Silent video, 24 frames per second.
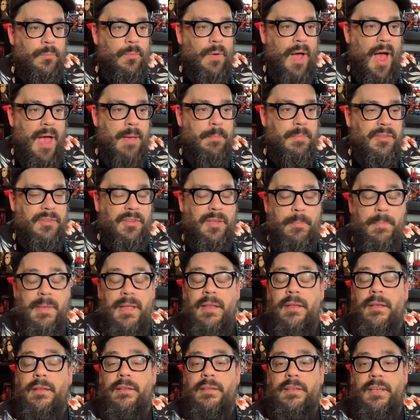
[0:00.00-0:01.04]
as
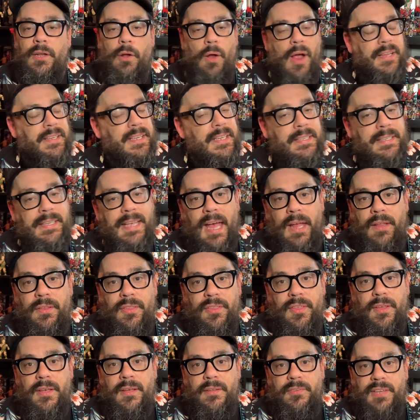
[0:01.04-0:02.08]
committed. I didn't get
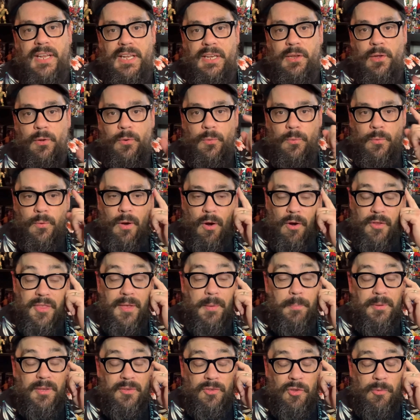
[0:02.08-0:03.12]
the San Diego, or the
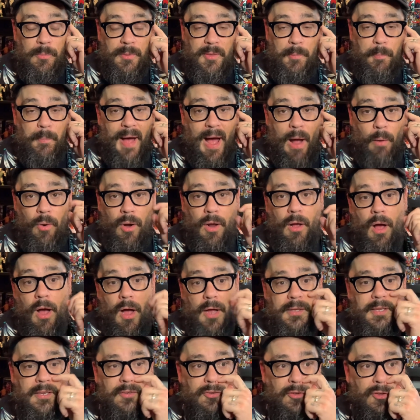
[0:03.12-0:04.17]

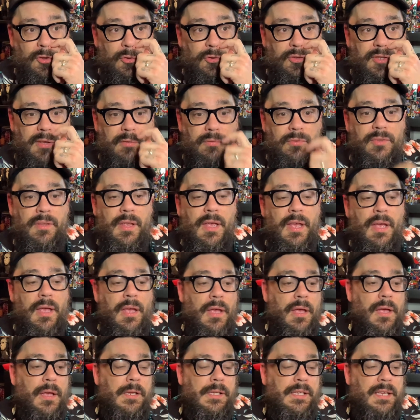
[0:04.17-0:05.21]
PowerCon exclusives
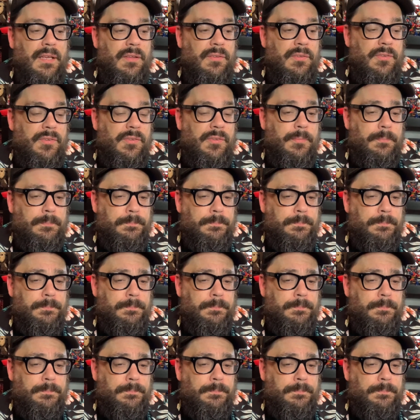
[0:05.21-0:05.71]
because